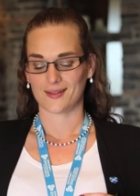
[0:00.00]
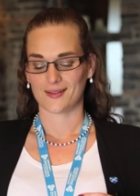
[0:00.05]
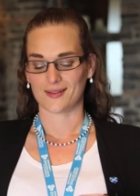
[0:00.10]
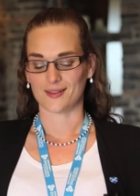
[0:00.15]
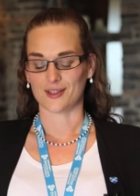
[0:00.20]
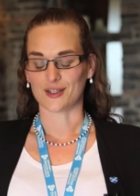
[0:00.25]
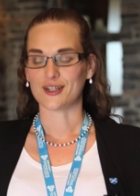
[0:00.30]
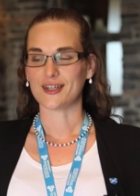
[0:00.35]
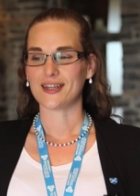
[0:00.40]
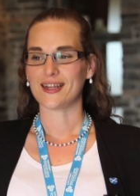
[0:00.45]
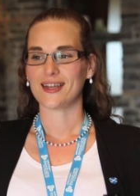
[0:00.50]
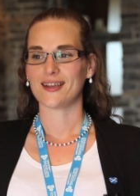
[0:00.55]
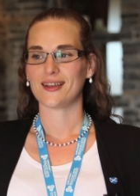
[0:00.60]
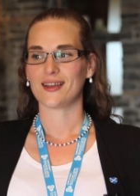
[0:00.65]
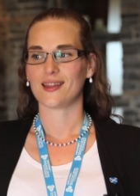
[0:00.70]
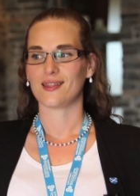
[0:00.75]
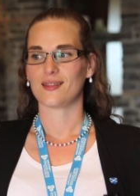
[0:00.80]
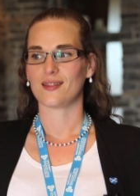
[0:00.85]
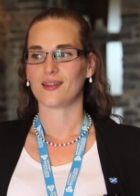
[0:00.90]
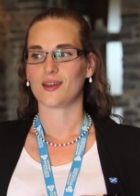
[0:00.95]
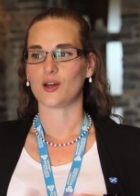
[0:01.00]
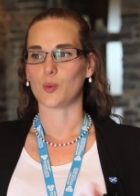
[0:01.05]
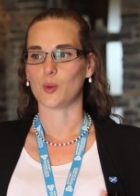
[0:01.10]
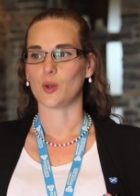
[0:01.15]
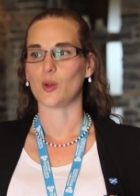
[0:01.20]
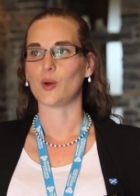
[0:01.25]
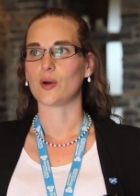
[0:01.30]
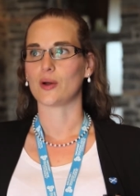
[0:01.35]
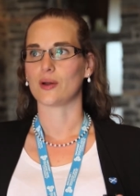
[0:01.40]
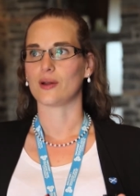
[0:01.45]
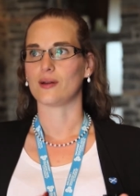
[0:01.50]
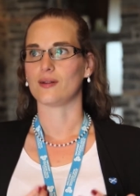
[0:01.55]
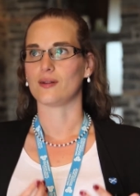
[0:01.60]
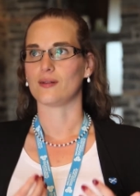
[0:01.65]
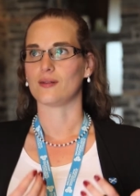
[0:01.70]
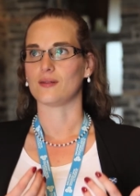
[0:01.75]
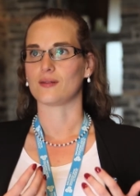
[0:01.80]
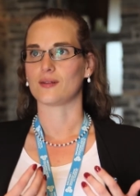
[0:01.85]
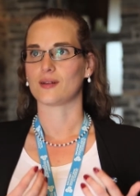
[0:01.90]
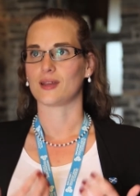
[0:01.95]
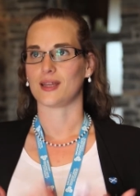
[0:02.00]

Learning colloquial